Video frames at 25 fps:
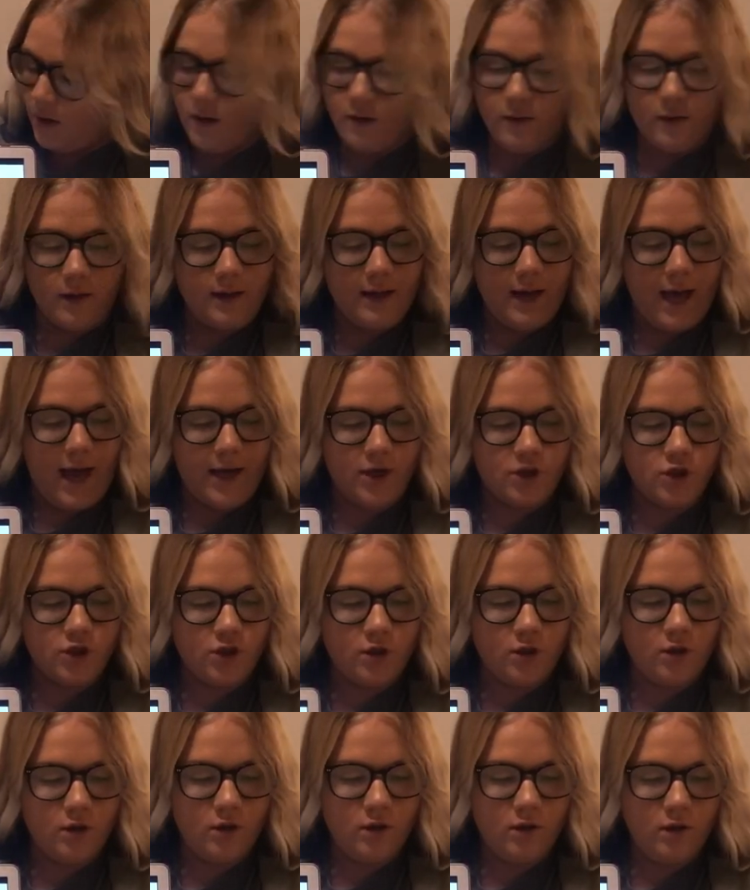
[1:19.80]
The
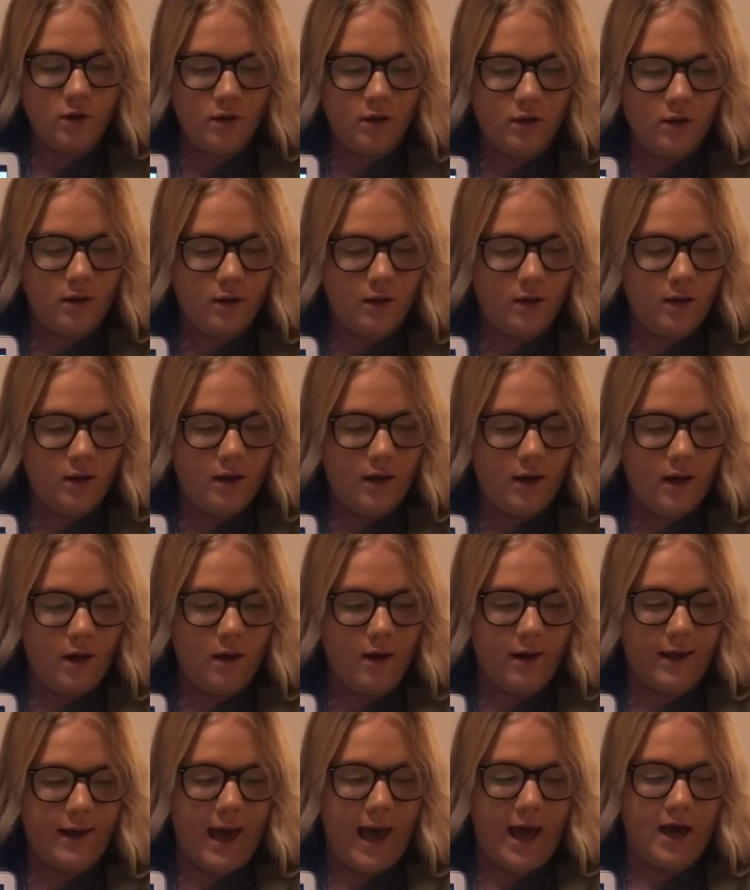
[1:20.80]
National
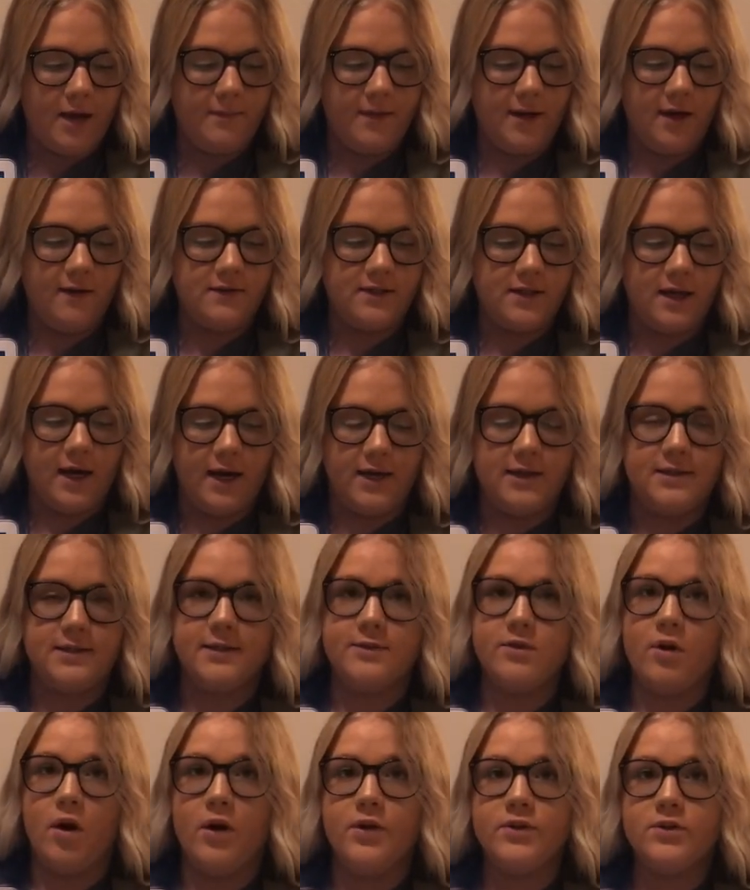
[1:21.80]
Academy of Sciences
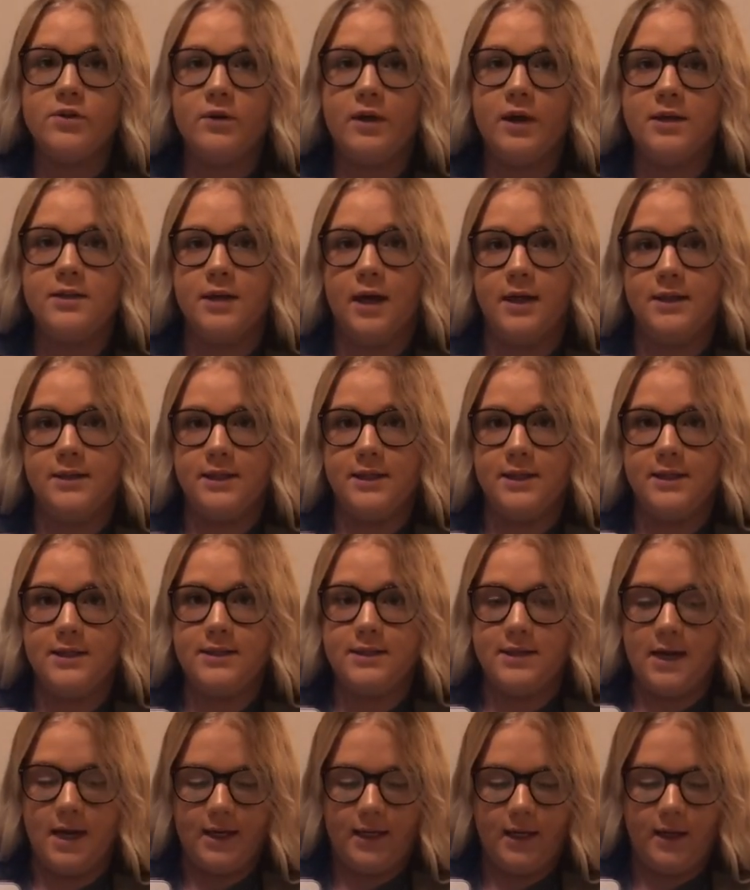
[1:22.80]
also conducted a
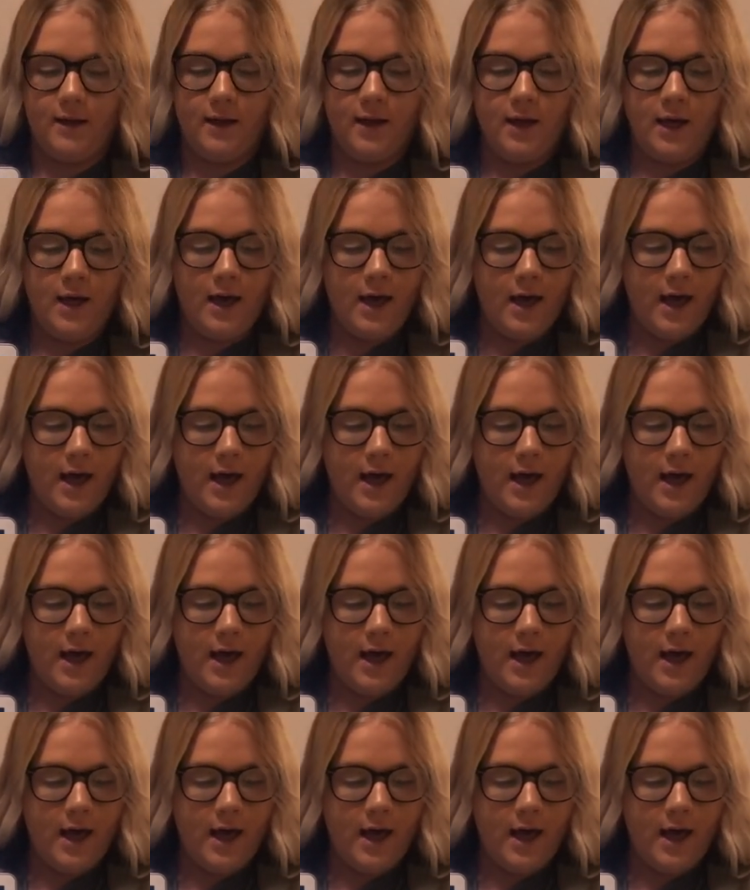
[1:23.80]
study,